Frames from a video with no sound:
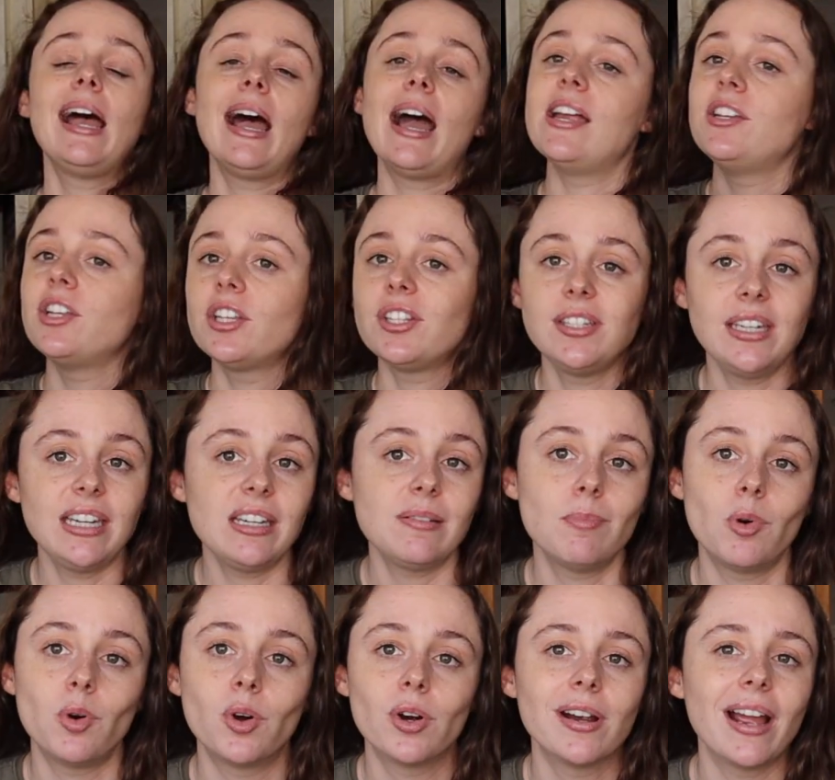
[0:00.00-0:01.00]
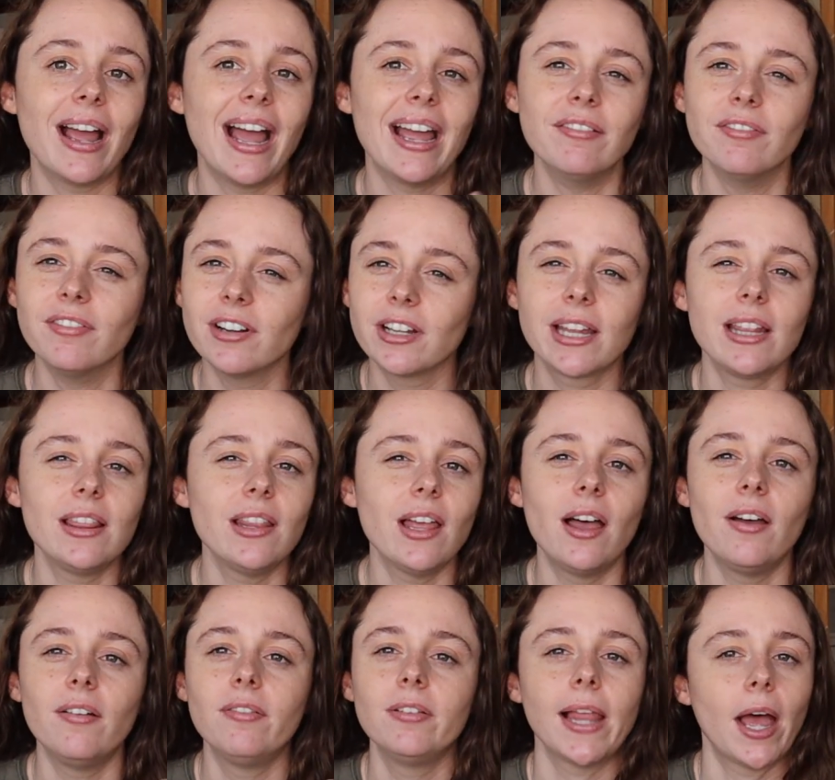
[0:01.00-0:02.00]
I just need more. I really
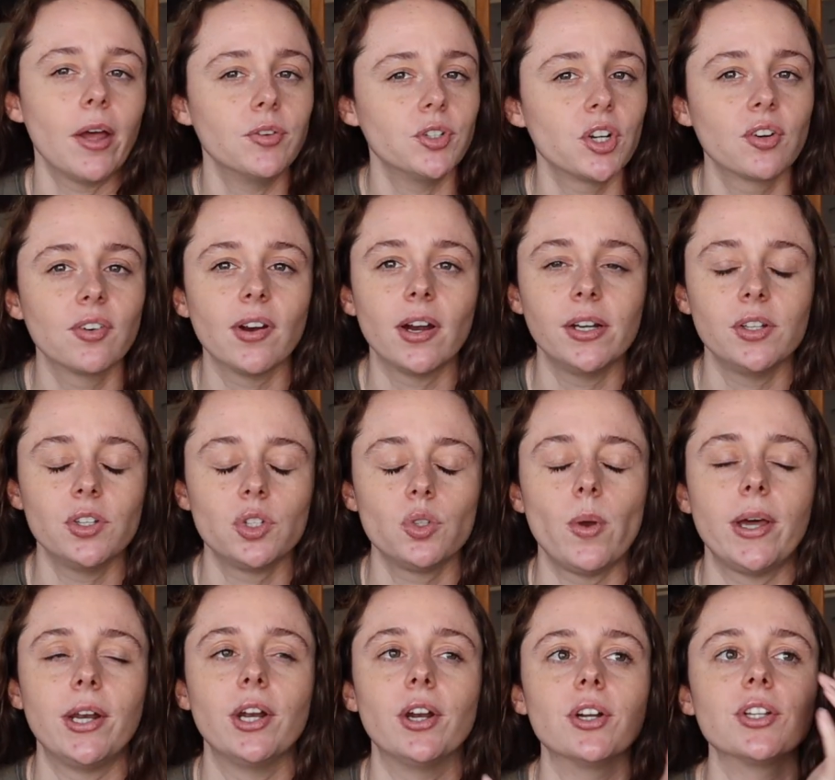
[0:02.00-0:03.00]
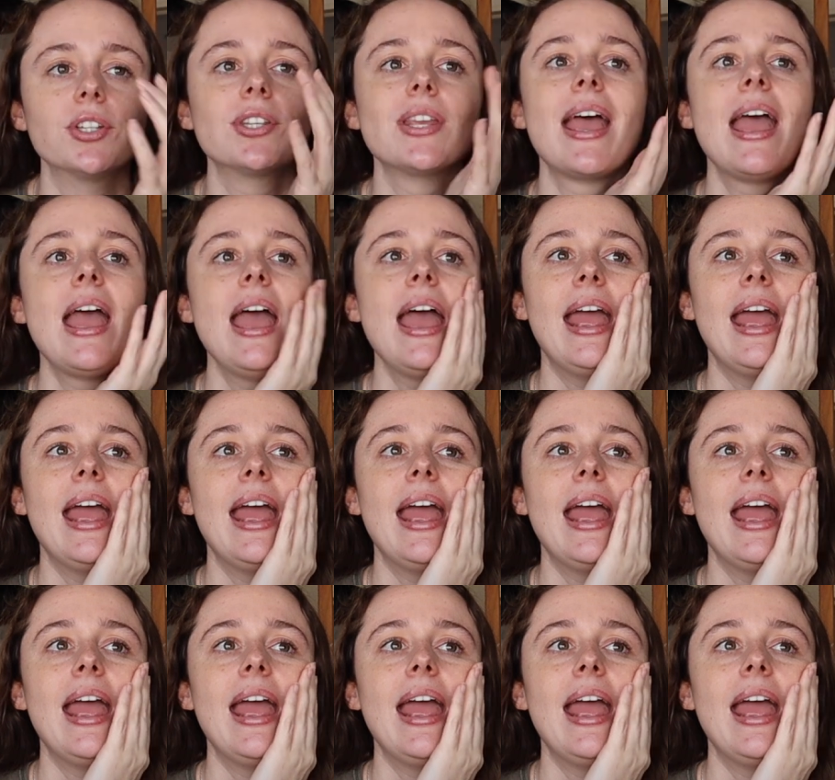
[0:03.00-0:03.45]
love lounging around in sweaters.